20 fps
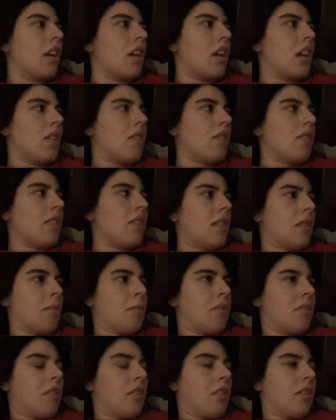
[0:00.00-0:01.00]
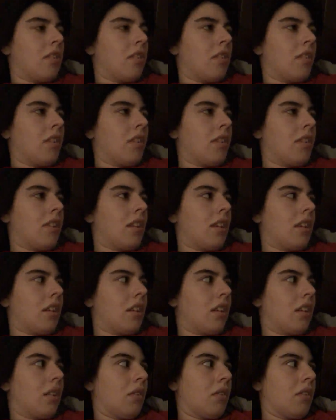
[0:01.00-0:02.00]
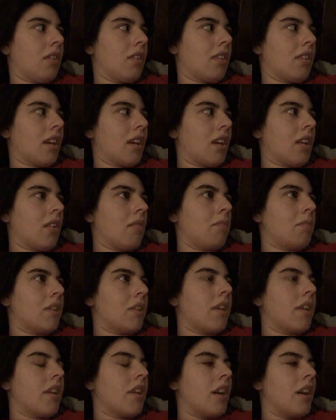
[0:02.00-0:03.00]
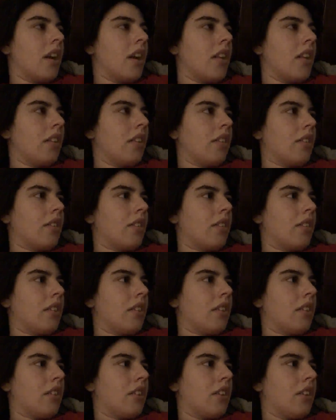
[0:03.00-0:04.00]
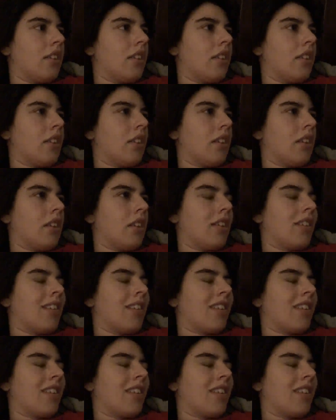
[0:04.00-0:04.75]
Even some seniors, and it's like low key sad. And there's a senior, and he's like